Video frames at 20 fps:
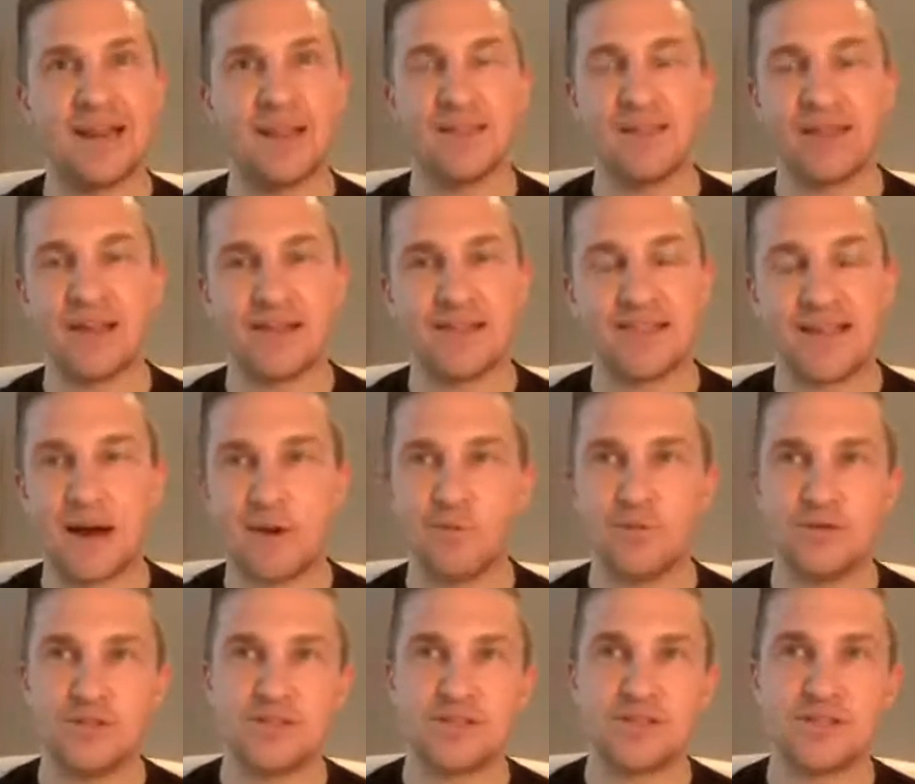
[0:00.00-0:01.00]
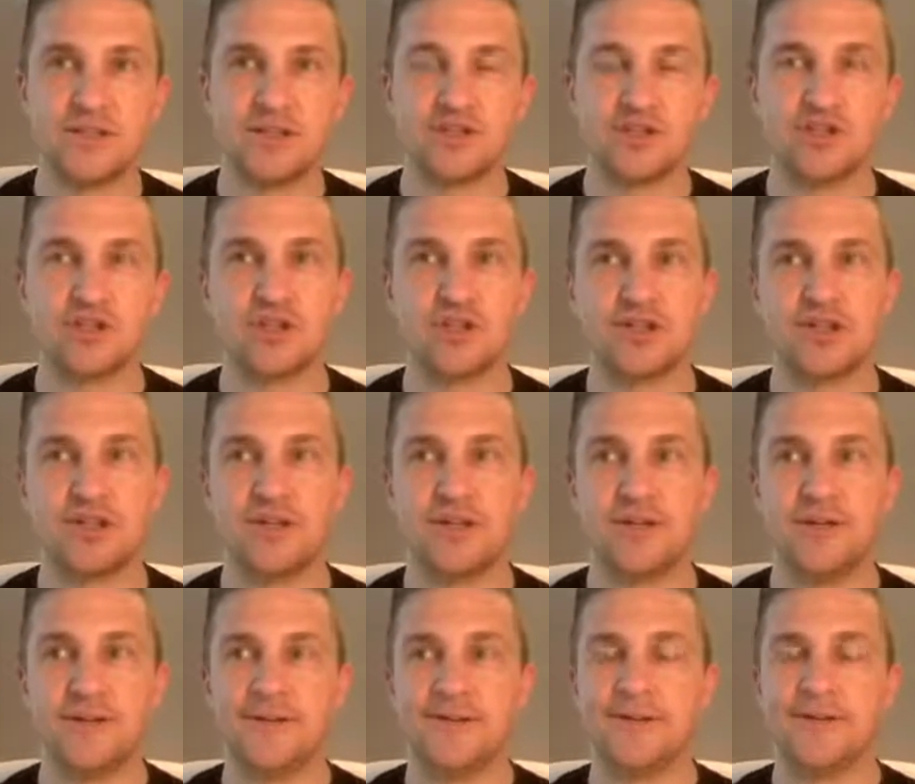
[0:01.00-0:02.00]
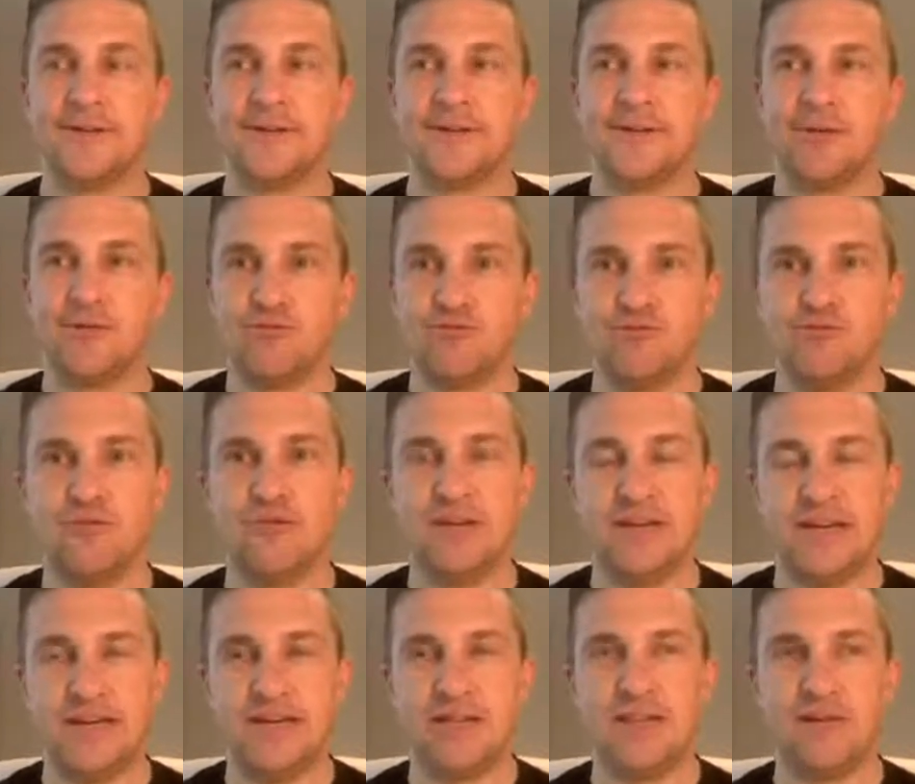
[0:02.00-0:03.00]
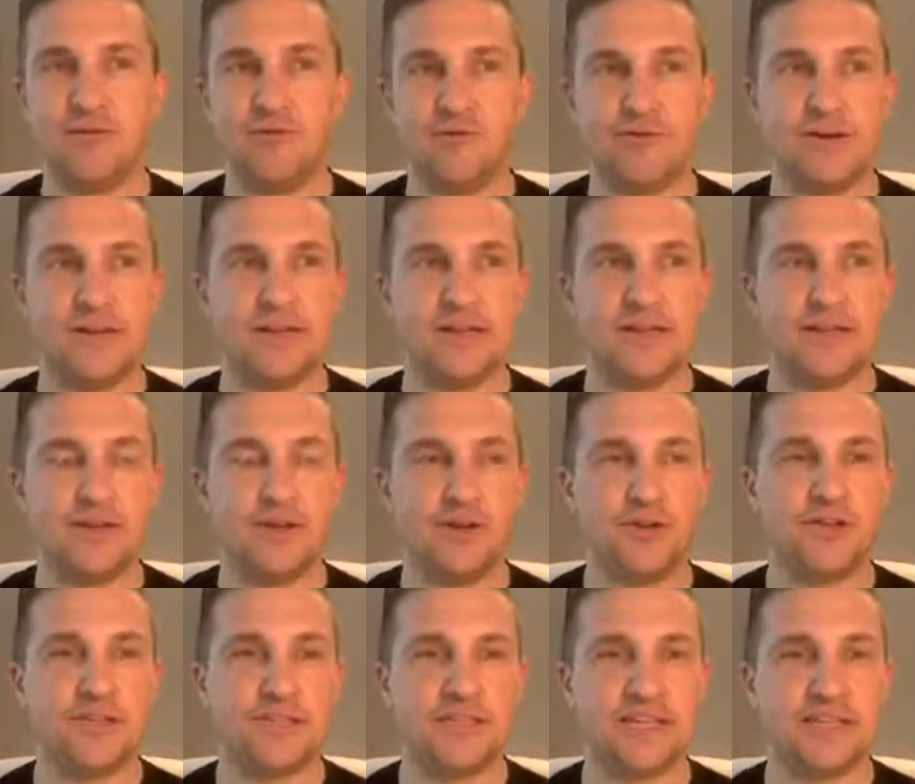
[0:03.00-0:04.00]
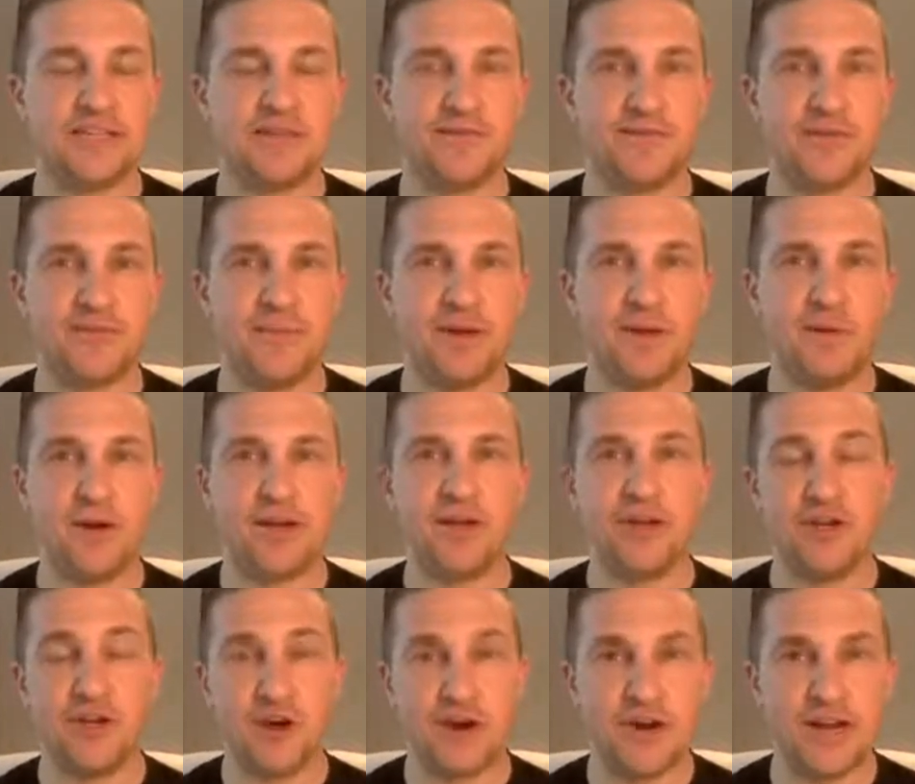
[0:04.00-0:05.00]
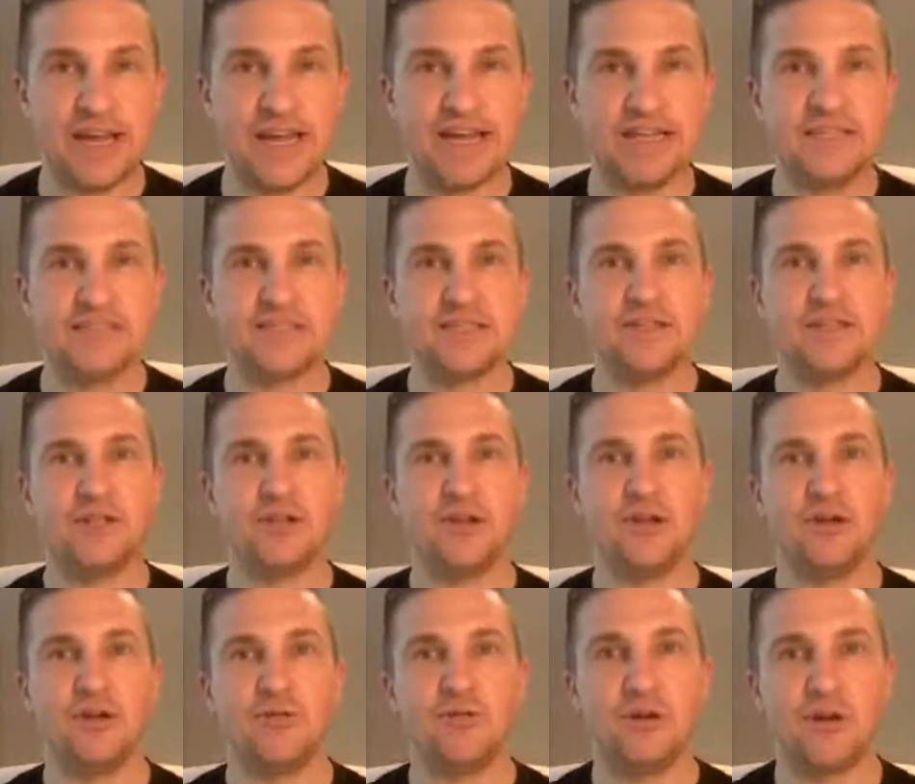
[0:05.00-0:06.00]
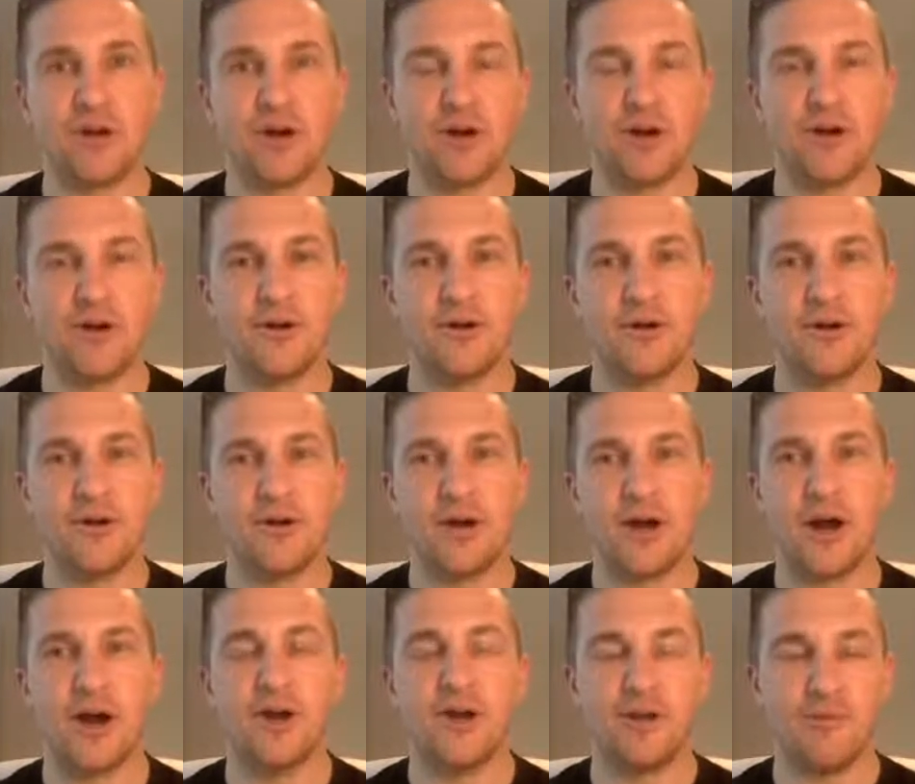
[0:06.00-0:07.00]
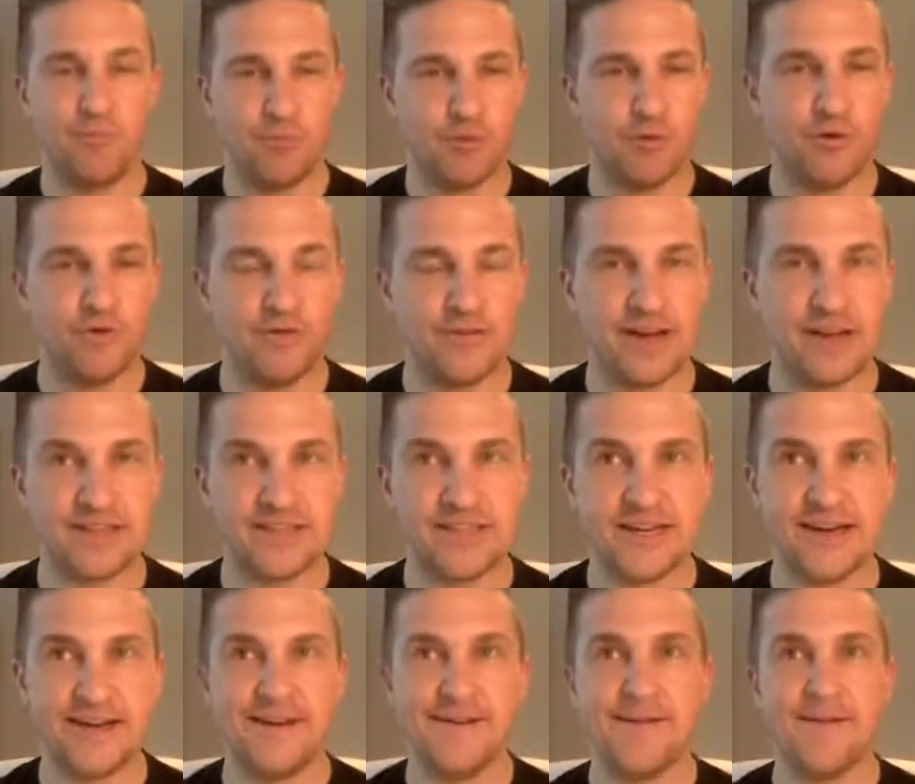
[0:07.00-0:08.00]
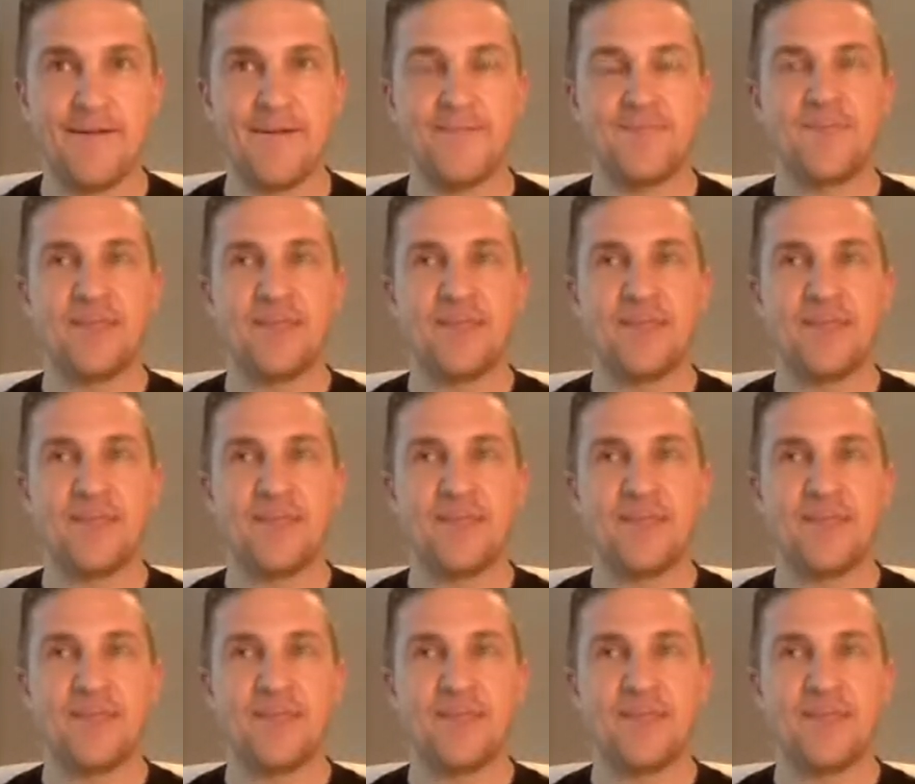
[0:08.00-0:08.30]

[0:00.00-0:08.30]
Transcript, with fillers: And I think that was such a really, really good decision for me at a young age to learn how to improve that side.